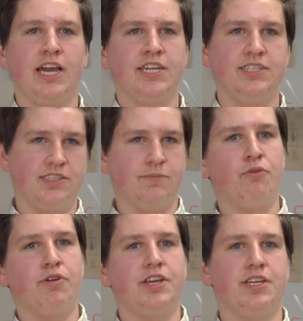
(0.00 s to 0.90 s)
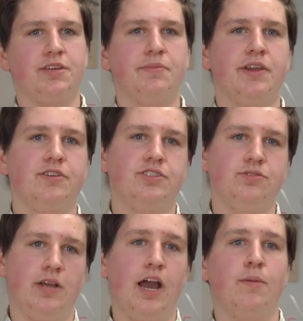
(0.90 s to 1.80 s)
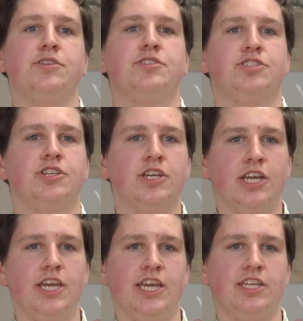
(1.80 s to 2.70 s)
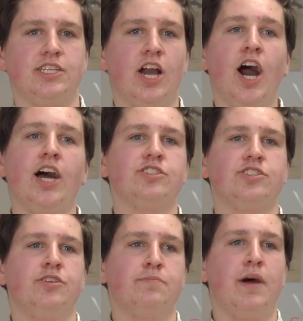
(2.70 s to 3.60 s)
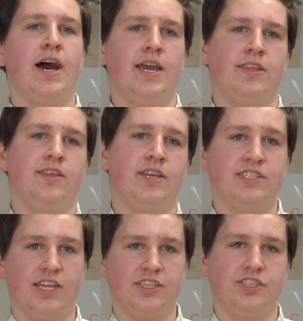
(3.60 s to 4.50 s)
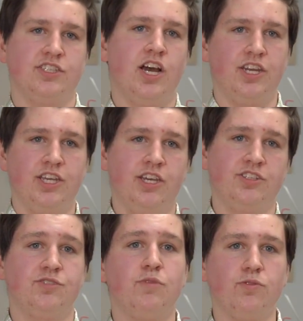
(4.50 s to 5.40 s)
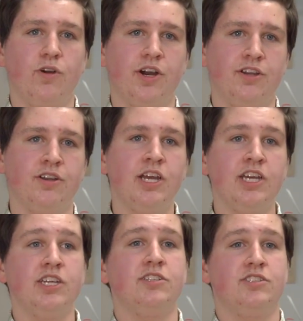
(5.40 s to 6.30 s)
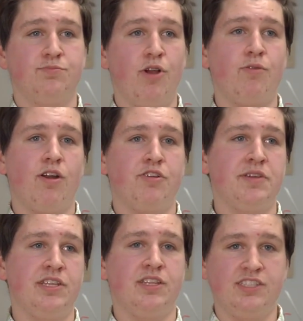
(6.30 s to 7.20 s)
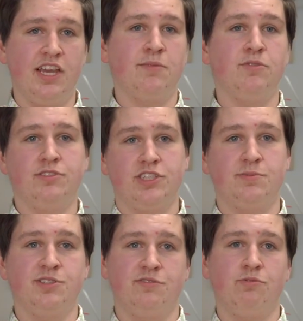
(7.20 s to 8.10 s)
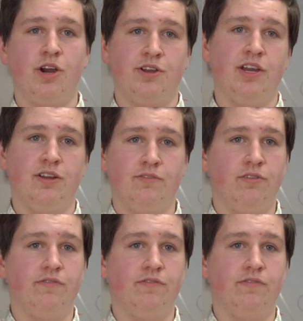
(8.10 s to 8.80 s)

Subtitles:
kind of disappointing compared to how much it costs to buy things like Dasani and Smart Water. Smart Water being the second most expensive water out of all